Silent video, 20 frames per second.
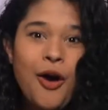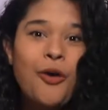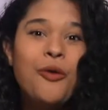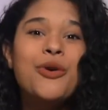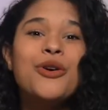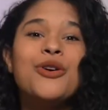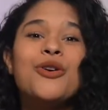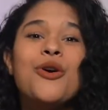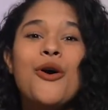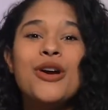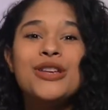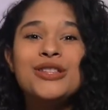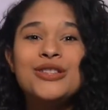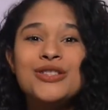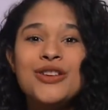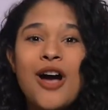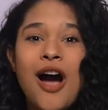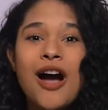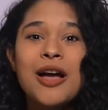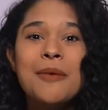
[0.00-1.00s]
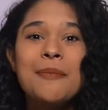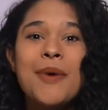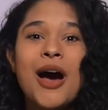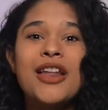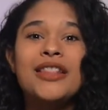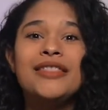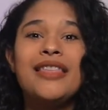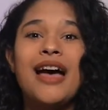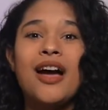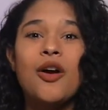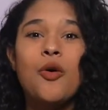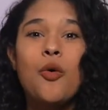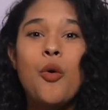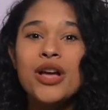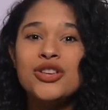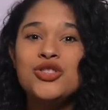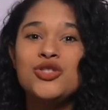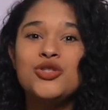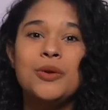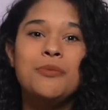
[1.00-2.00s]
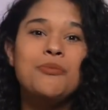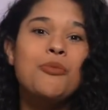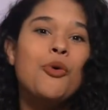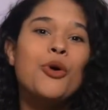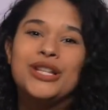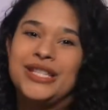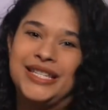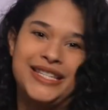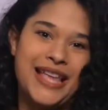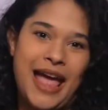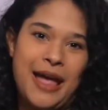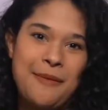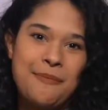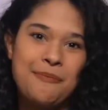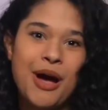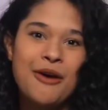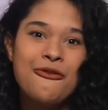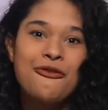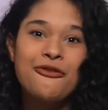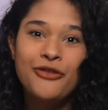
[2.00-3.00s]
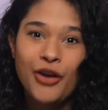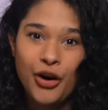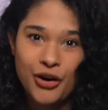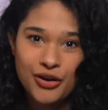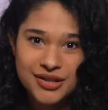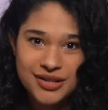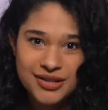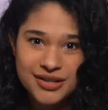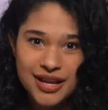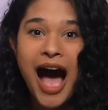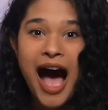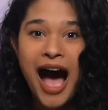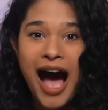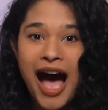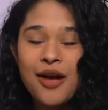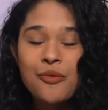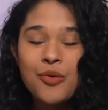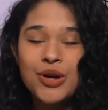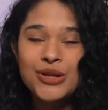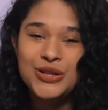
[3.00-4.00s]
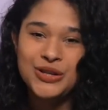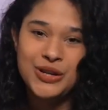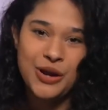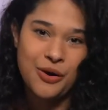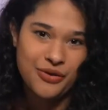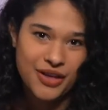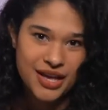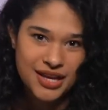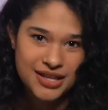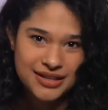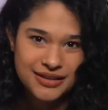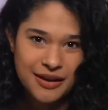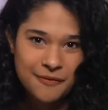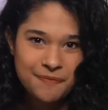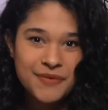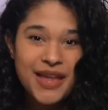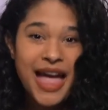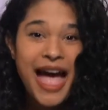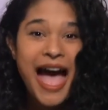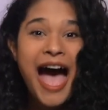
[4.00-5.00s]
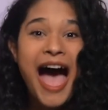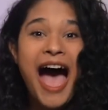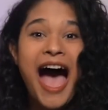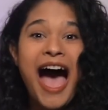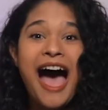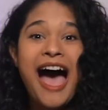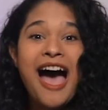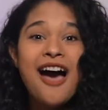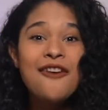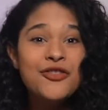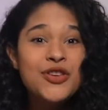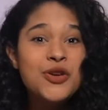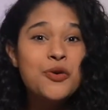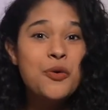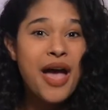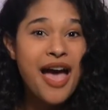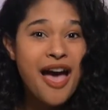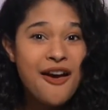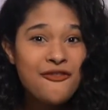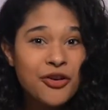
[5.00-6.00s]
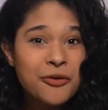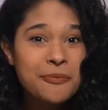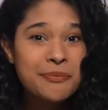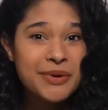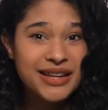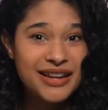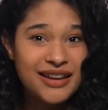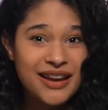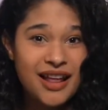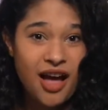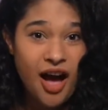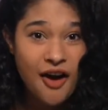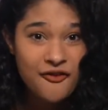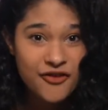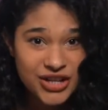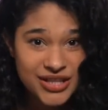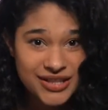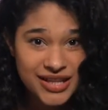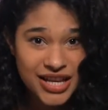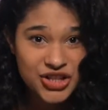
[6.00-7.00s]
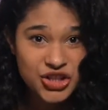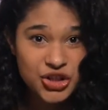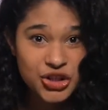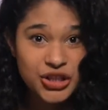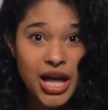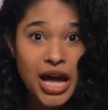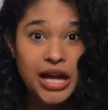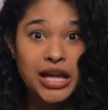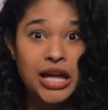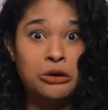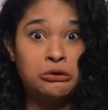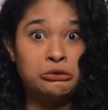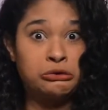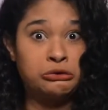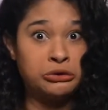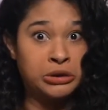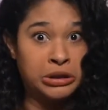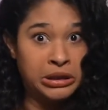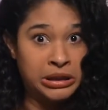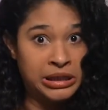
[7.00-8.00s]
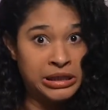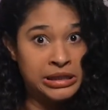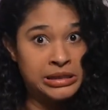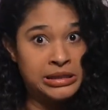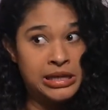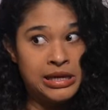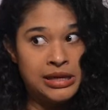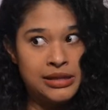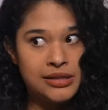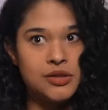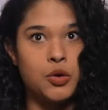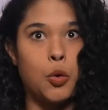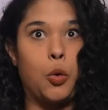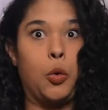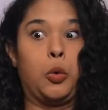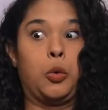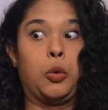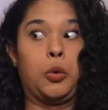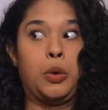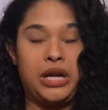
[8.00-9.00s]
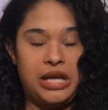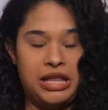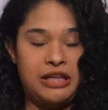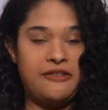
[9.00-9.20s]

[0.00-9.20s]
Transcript: We're going to talk about that question more today, but first, I want to know this. Have you ever been in a conversation that got really intense or really